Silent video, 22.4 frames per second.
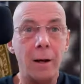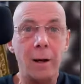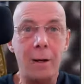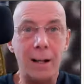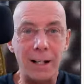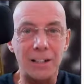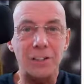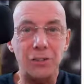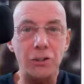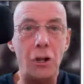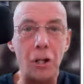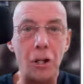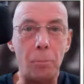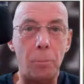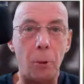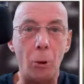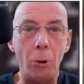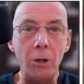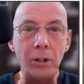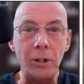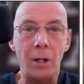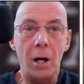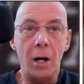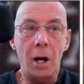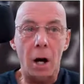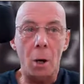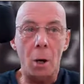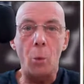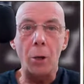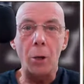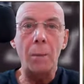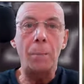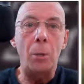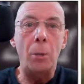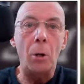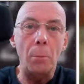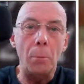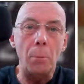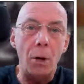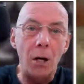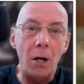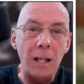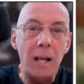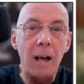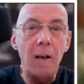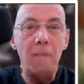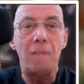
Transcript: That's not the point. I want to put my